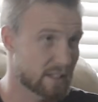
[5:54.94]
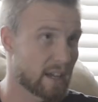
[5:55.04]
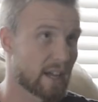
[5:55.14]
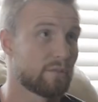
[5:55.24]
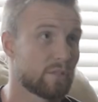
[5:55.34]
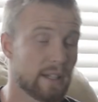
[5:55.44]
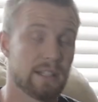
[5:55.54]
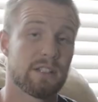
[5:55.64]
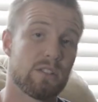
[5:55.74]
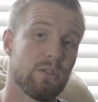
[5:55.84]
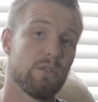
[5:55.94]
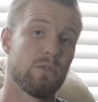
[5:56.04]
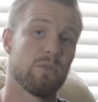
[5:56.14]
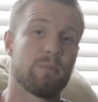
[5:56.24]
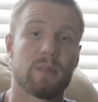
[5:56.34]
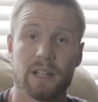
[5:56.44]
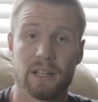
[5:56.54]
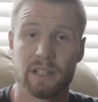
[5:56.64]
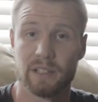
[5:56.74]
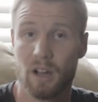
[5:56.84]
kind of related to
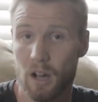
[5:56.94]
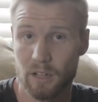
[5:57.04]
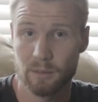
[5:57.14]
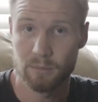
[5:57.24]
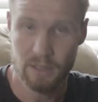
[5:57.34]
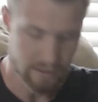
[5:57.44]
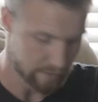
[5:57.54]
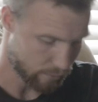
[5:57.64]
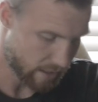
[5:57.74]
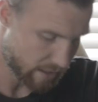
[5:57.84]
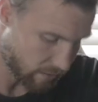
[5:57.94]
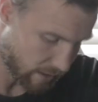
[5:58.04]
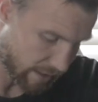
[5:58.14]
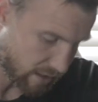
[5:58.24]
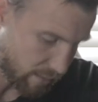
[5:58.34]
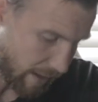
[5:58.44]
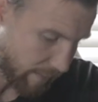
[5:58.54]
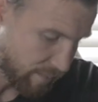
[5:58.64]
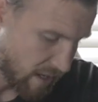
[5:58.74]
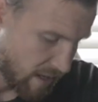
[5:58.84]
my con of why I don't like this
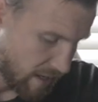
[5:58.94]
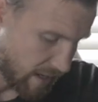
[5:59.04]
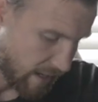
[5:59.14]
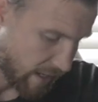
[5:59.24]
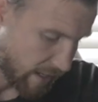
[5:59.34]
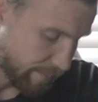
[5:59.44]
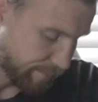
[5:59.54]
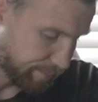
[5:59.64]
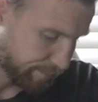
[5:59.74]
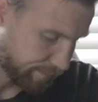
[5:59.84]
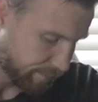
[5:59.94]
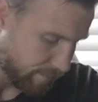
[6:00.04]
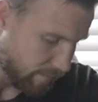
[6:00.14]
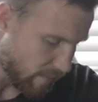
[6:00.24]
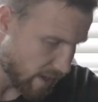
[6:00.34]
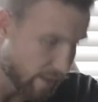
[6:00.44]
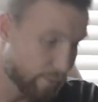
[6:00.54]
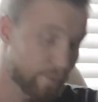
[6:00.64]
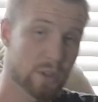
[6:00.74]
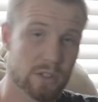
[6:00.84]
bag. The
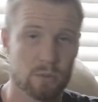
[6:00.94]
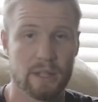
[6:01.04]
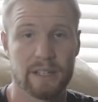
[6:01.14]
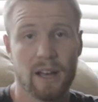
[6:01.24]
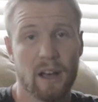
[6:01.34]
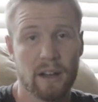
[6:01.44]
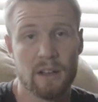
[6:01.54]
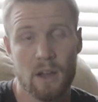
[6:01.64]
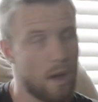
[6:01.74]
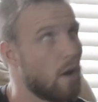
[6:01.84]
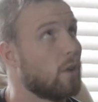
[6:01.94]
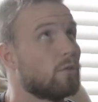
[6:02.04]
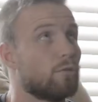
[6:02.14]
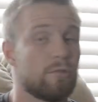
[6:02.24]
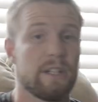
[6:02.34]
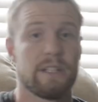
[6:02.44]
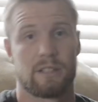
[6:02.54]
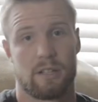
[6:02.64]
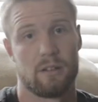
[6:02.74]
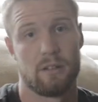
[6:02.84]
first one I got
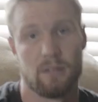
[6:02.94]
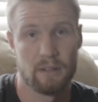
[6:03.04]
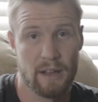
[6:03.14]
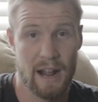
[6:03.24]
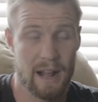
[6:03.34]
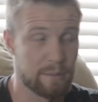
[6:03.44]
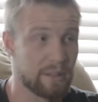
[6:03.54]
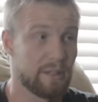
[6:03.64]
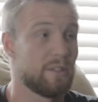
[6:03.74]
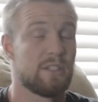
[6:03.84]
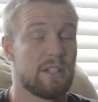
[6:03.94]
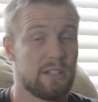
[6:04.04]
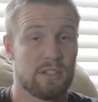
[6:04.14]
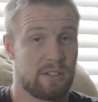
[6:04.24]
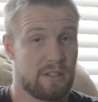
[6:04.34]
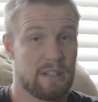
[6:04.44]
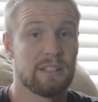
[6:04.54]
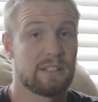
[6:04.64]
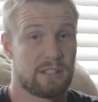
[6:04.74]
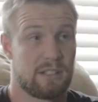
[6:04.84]
reeked. I mean,
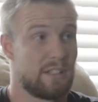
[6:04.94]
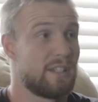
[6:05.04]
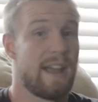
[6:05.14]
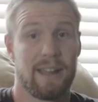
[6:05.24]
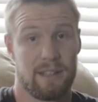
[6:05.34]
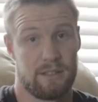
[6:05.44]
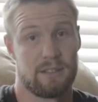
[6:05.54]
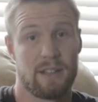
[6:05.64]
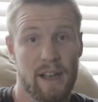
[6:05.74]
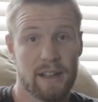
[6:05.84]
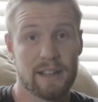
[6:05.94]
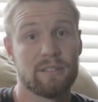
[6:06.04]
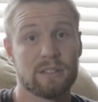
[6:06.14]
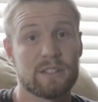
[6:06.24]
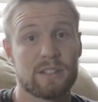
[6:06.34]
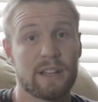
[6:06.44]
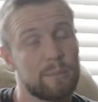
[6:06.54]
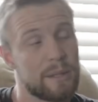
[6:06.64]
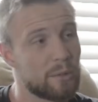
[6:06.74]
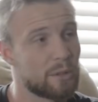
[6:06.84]
it stank to high heavens,
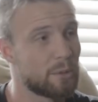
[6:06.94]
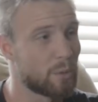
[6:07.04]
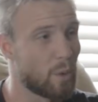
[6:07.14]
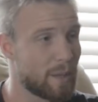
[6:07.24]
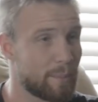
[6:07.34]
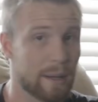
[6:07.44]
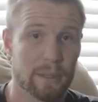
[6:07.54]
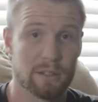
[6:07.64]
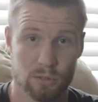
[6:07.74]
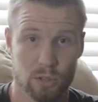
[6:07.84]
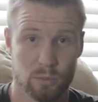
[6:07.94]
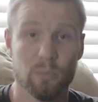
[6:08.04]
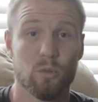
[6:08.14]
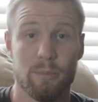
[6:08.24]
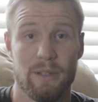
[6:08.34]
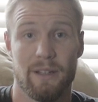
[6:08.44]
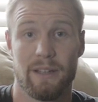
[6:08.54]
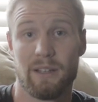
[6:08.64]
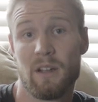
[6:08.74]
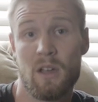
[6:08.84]
and people who would walk by my room would be
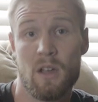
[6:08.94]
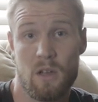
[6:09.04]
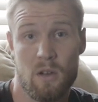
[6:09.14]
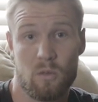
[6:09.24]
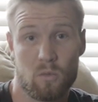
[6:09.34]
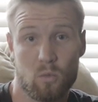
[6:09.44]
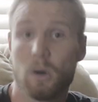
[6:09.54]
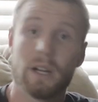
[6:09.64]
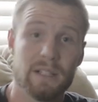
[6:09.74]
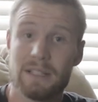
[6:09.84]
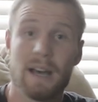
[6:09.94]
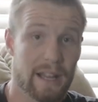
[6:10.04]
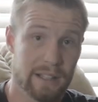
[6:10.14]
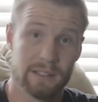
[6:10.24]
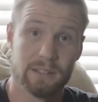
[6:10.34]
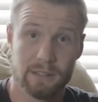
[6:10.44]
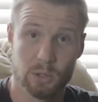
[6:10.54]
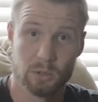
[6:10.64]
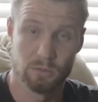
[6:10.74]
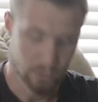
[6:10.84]
like, "What died
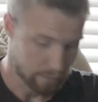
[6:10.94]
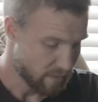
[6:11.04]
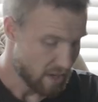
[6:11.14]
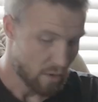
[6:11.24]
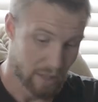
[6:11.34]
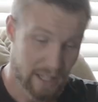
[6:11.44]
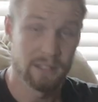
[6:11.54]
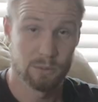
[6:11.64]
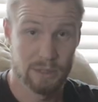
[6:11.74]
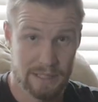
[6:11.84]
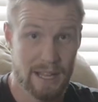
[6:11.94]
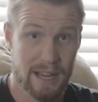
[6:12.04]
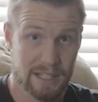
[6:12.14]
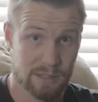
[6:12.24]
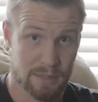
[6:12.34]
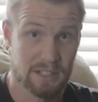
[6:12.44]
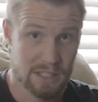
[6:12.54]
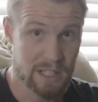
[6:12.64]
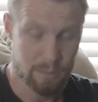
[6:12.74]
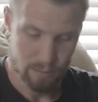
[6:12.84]
in your room?" Well, what died is my
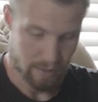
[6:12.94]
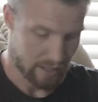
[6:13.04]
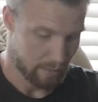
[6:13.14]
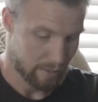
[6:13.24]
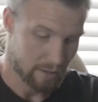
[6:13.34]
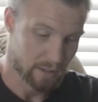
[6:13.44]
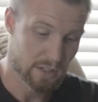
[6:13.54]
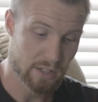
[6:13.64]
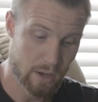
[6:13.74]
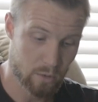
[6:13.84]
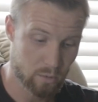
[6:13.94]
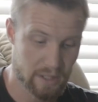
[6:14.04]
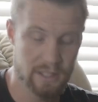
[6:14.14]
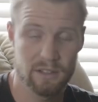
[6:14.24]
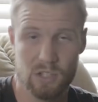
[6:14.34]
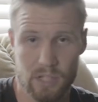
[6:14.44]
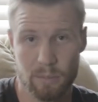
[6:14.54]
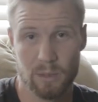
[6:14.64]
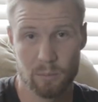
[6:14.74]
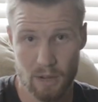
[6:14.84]
sleeping bag, apparently. So in the
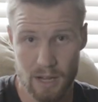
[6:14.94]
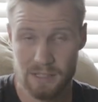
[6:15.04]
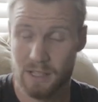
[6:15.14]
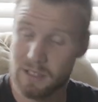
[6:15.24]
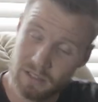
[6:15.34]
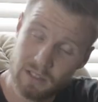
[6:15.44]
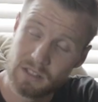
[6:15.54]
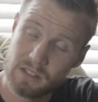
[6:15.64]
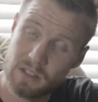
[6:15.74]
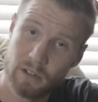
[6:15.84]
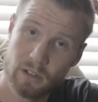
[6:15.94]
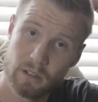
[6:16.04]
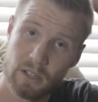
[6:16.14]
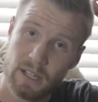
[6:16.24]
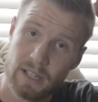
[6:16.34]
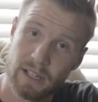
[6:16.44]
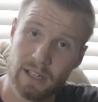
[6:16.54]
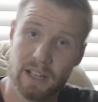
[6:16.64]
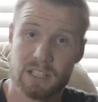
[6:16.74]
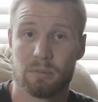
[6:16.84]
shipping process, and this is their
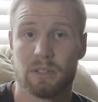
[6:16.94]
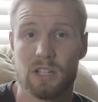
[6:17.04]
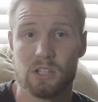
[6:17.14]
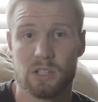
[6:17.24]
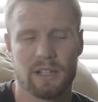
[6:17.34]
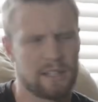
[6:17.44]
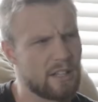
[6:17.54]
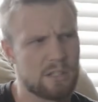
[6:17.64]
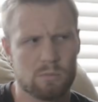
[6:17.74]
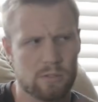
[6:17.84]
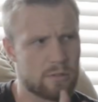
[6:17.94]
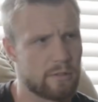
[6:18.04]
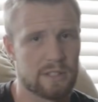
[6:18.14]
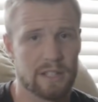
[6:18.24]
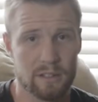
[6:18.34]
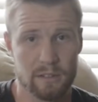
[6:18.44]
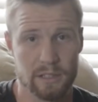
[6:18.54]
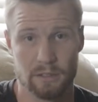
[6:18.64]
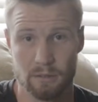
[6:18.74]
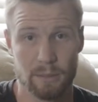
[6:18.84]
explanation, and customer service handled
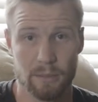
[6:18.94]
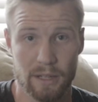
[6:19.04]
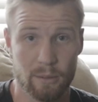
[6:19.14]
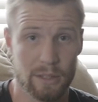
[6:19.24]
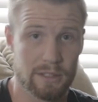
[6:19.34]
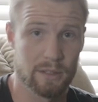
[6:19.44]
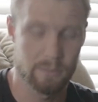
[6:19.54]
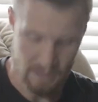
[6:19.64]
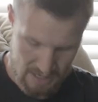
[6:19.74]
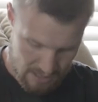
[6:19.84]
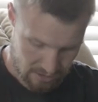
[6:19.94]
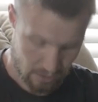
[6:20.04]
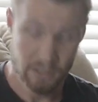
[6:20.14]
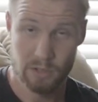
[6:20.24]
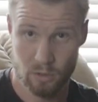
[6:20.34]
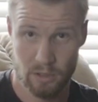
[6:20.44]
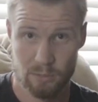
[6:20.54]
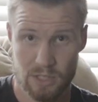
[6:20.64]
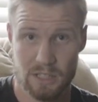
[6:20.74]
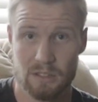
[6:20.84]
it great, by the way. Don't ignore
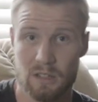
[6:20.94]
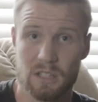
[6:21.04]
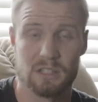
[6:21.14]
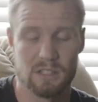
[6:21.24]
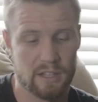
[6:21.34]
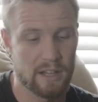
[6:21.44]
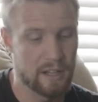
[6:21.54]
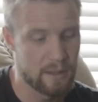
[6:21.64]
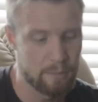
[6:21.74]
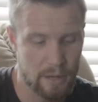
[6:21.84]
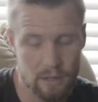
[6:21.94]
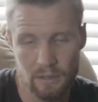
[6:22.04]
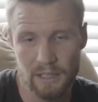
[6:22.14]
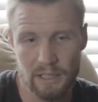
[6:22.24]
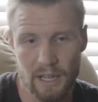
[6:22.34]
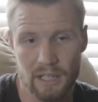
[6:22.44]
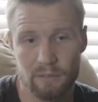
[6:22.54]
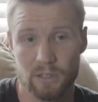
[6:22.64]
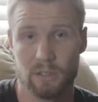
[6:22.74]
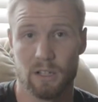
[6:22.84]
them just because of this. It's apparently kind
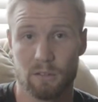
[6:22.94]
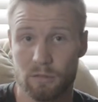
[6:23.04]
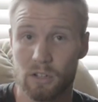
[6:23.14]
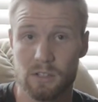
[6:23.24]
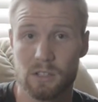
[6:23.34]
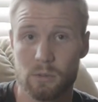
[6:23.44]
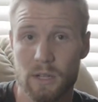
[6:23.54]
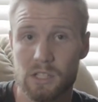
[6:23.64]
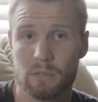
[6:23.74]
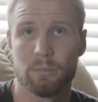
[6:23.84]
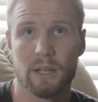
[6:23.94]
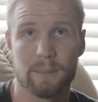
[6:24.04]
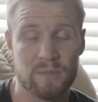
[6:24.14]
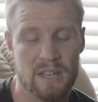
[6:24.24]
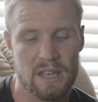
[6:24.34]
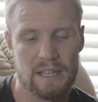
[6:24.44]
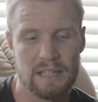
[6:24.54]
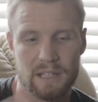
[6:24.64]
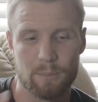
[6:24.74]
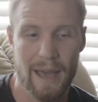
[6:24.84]
of a rare situation, but
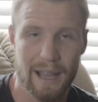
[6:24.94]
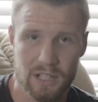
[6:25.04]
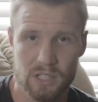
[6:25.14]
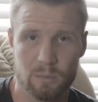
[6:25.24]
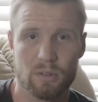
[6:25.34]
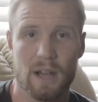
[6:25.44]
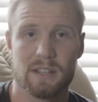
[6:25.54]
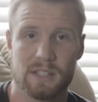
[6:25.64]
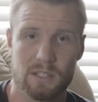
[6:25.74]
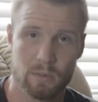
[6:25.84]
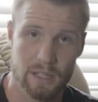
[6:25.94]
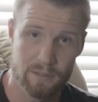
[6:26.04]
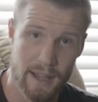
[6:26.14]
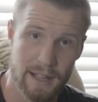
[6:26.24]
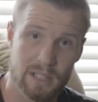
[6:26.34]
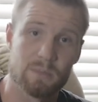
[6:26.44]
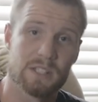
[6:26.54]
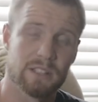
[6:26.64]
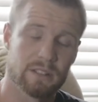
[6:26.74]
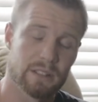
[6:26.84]
in the packaging process, when they vacuum
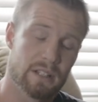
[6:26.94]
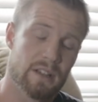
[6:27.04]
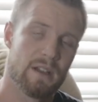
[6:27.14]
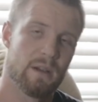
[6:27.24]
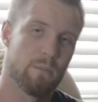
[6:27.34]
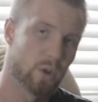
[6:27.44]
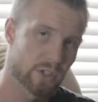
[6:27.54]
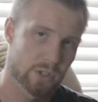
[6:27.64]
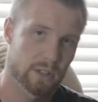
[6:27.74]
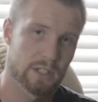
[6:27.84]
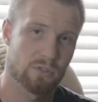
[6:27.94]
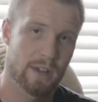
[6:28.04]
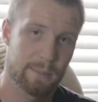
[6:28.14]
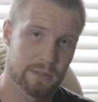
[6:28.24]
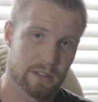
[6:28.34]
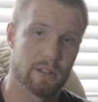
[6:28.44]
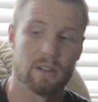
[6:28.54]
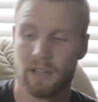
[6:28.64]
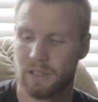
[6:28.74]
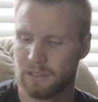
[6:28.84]
seal it, moisture gets trapped in
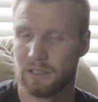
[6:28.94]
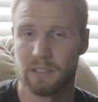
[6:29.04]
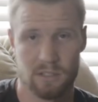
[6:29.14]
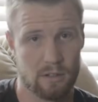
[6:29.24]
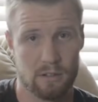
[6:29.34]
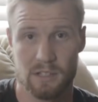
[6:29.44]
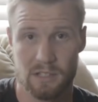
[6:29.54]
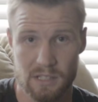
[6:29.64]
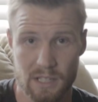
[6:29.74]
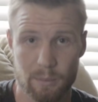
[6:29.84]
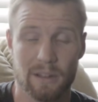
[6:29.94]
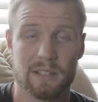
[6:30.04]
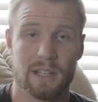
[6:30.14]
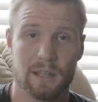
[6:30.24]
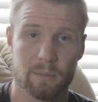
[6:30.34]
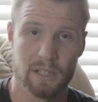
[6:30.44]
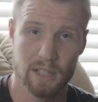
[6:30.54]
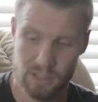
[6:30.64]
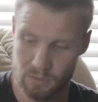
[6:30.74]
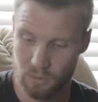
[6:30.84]
there and it starts to stink by the time the
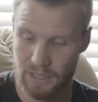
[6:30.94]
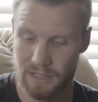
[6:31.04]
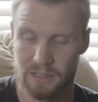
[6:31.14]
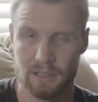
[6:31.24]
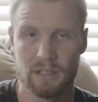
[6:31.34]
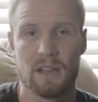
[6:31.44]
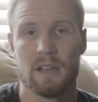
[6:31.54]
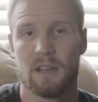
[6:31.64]
customer gets it.